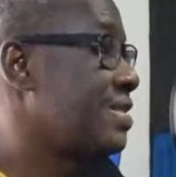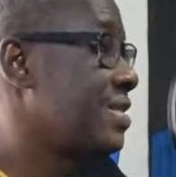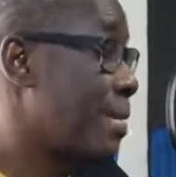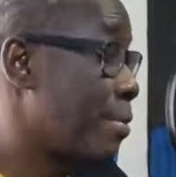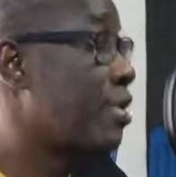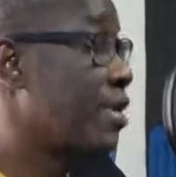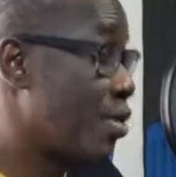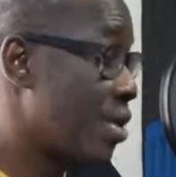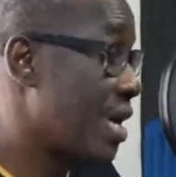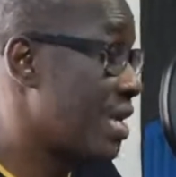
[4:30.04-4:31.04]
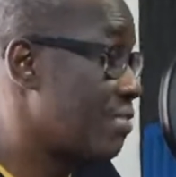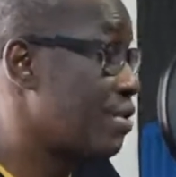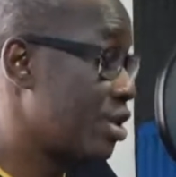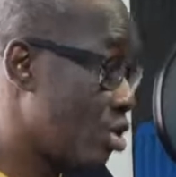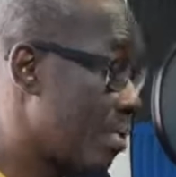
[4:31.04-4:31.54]
above the required level,
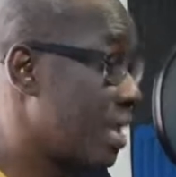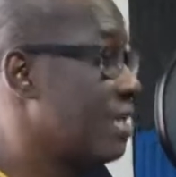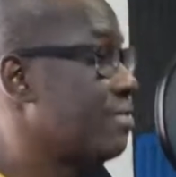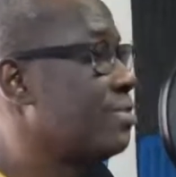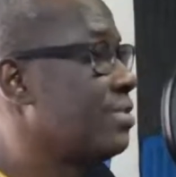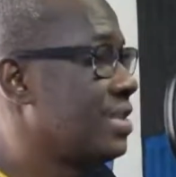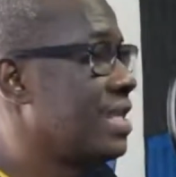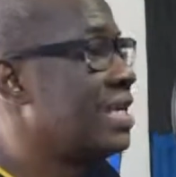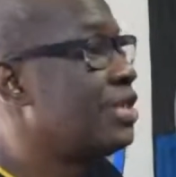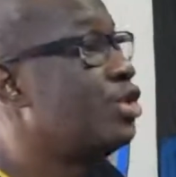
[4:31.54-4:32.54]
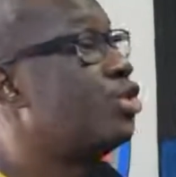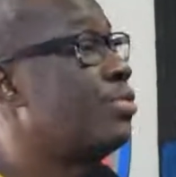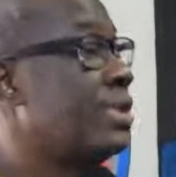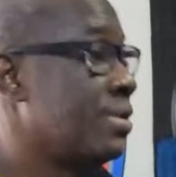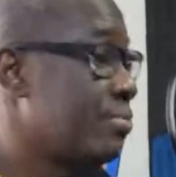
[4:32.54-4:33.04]
the normal level, then you'll
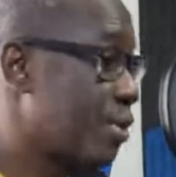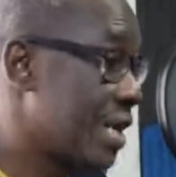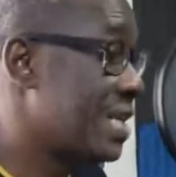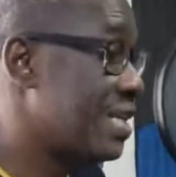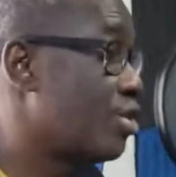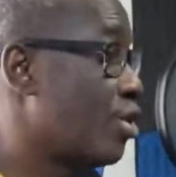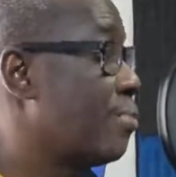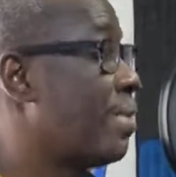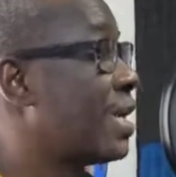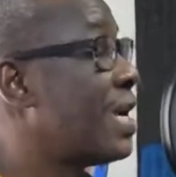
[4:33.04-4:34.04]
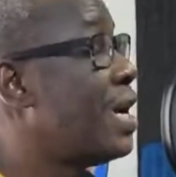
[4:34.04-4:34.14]
be politely turned back.